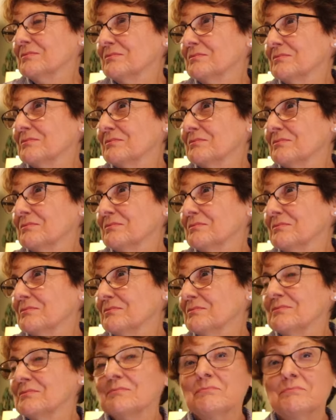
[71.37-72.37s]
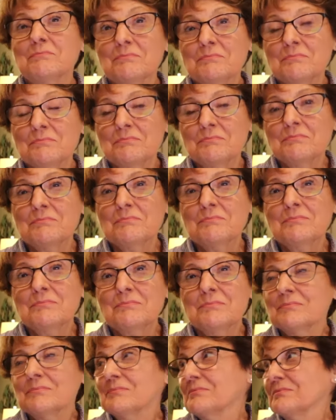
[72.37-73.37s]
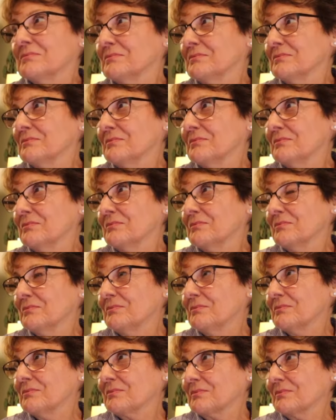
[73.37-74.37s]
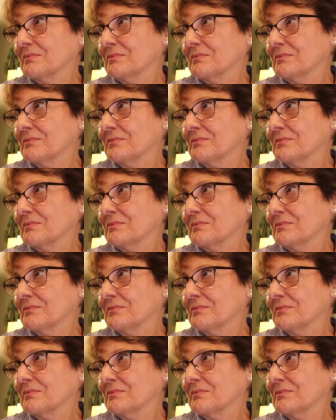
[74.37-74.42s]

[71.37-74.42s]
This person isn't speaking.